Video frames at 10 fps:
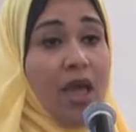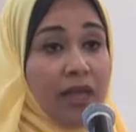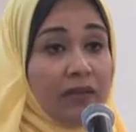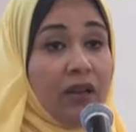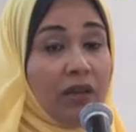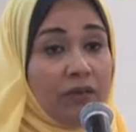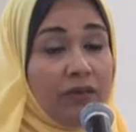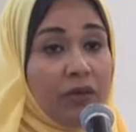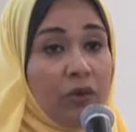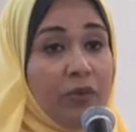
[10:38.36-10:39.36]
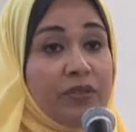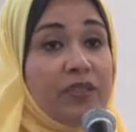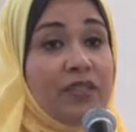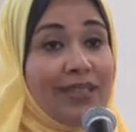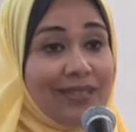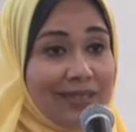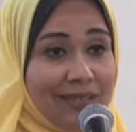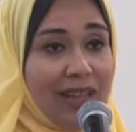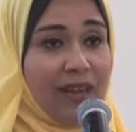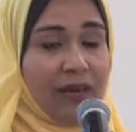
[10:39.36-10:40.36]
And class 3 obesity
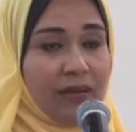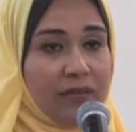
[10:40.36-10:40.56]
still,